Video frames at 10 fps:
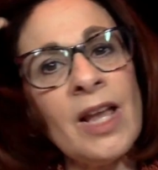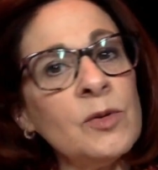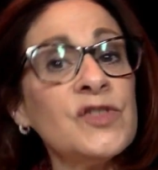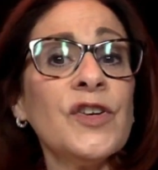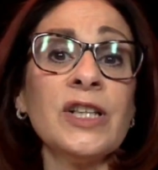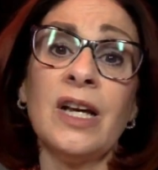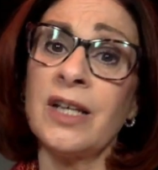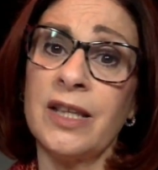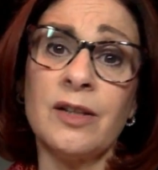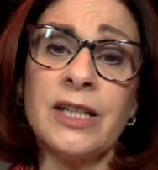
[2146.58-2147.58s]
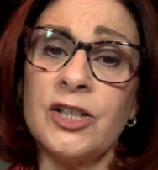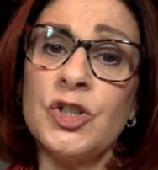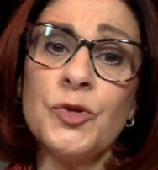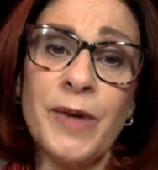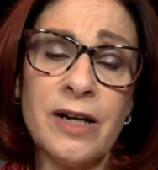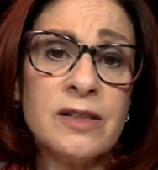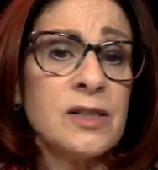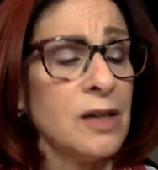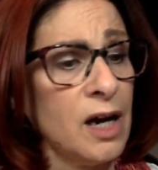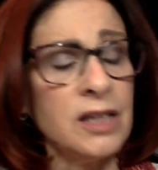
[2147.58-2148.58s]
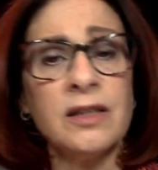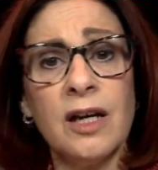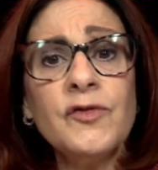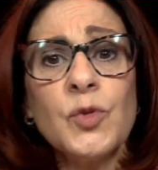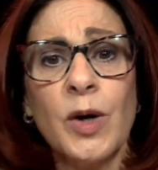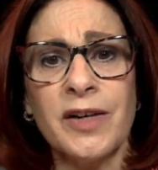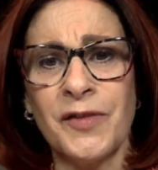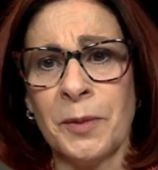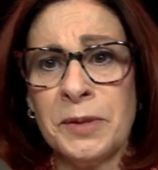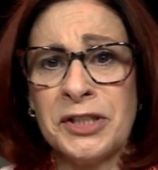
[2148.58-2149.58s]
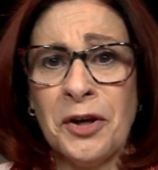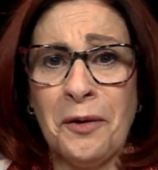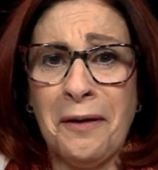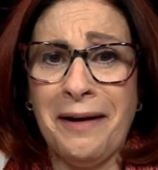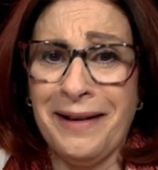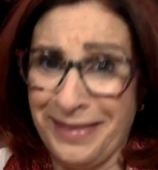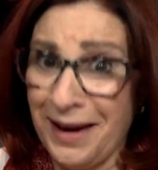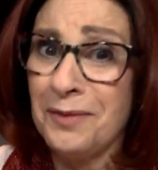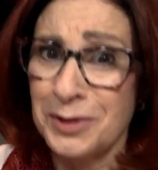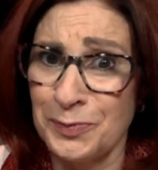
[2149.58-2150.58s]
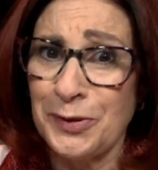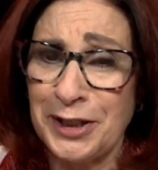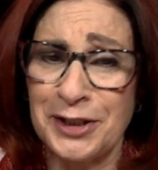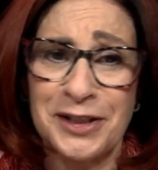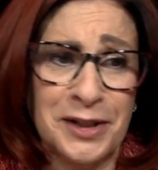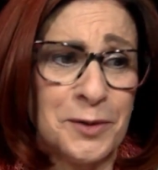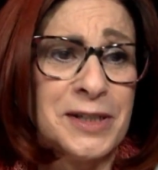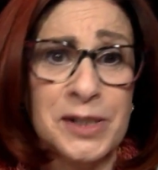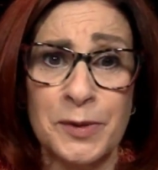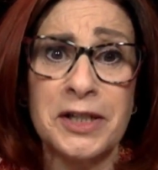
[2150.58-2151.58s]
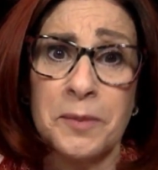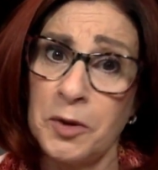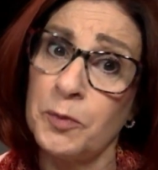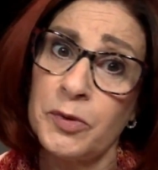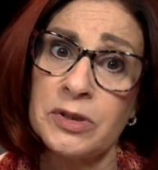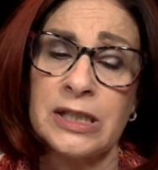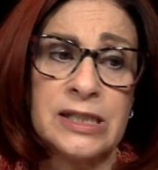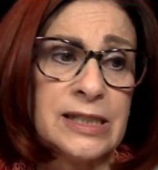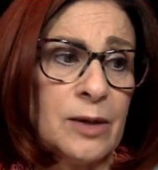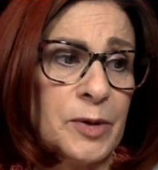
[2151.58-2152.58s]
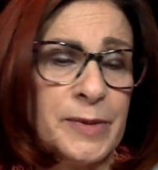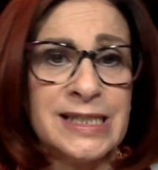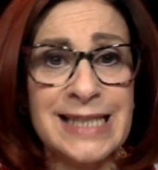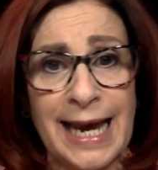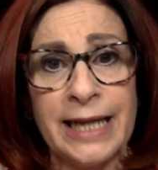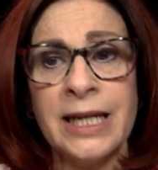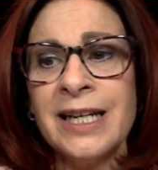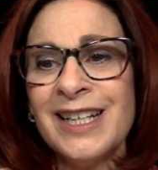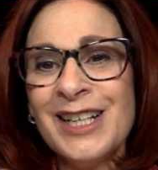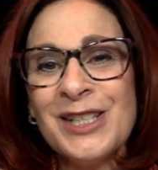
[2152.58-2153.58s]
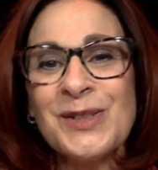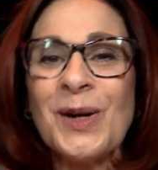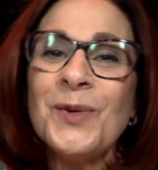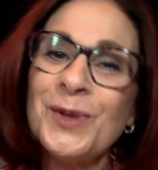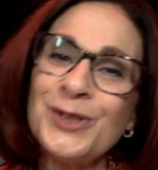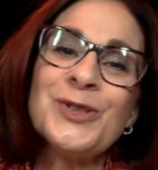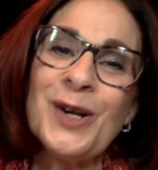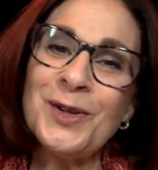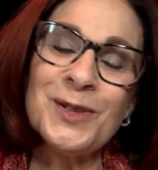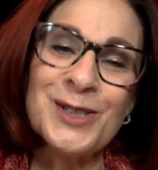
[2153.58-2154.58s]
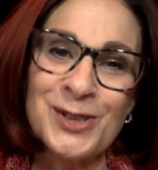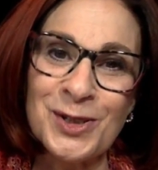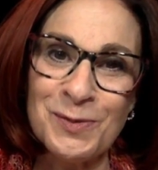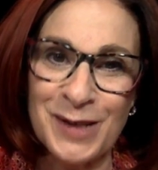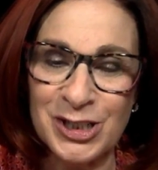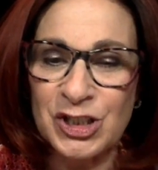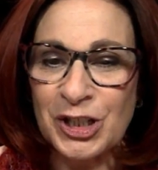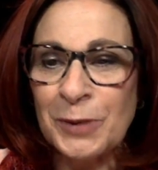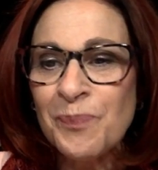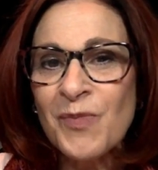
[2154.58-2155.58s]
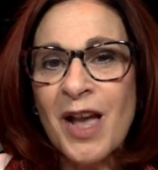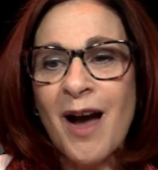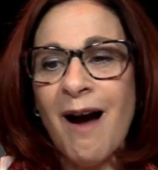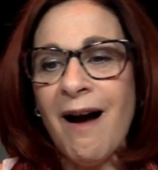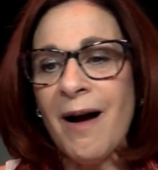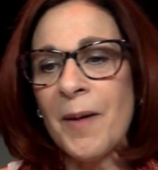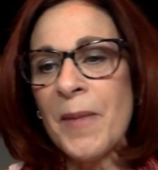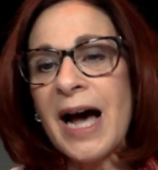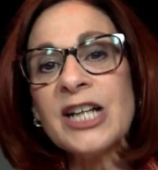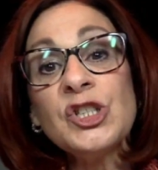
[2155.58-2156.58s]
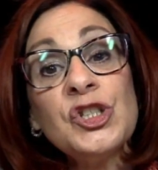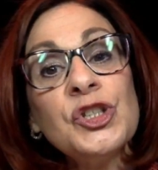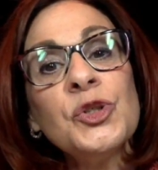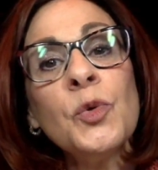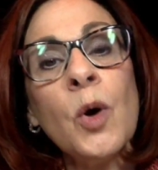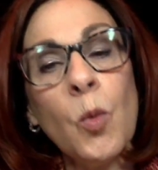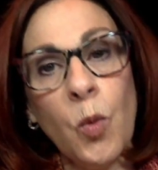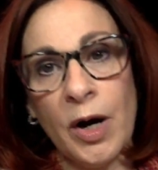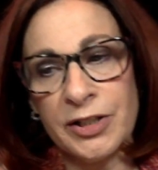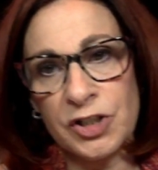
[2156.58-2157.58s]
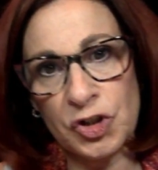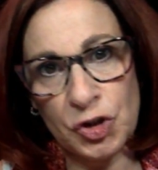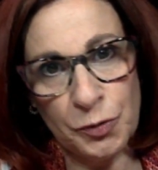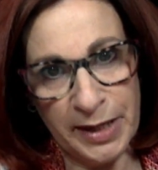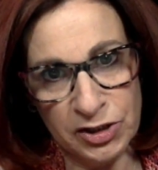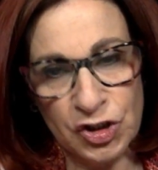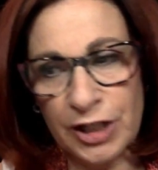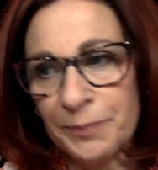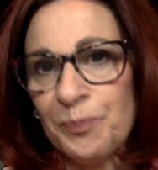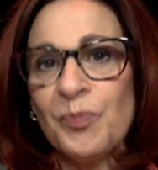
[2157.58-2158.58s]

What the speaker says: I was very lucky. They only had 2 pairs, and I loved one of them, so that was pretty good. Otherwise, I would have come home bootless, and that would have been sad. So I will try to insert a picture. I do want to mention,